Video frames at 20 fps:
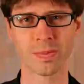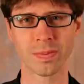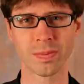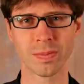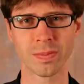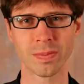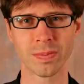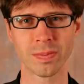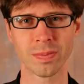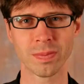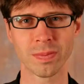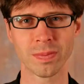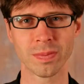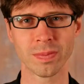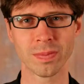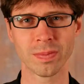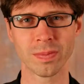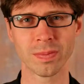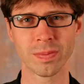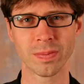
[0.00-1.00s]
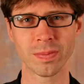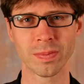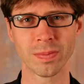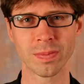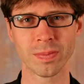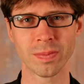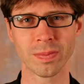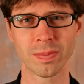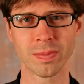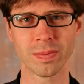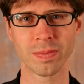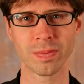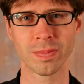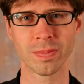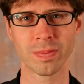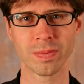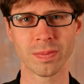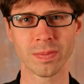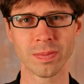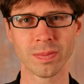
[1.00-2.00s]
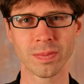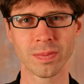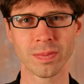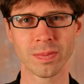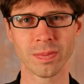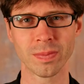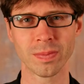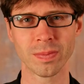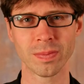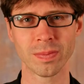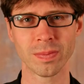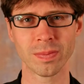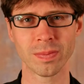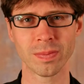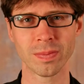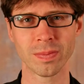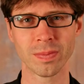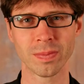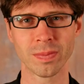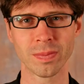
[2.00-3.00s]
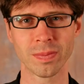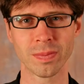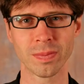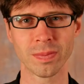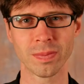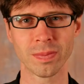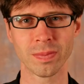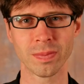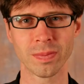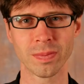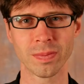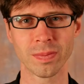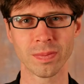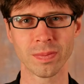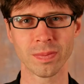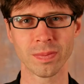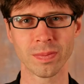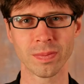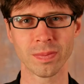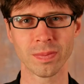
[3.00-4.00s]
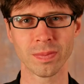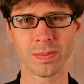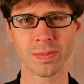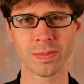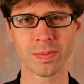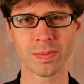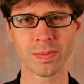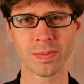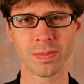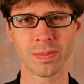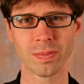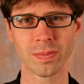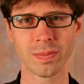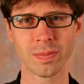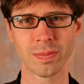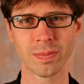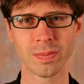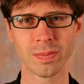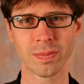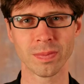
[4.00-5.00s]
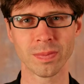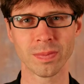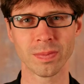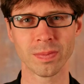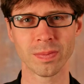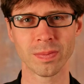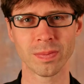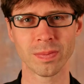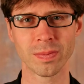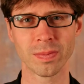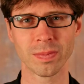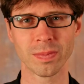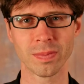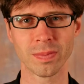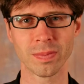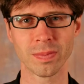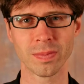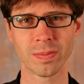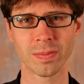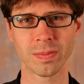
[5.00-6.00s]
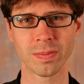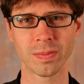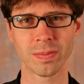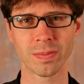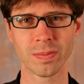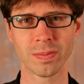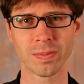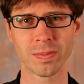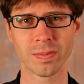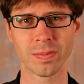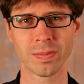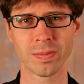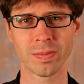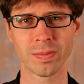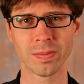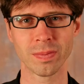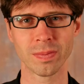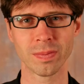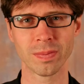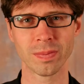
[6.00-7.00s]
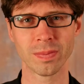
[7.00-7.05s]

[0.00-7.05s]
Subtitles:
The person shown says nothing.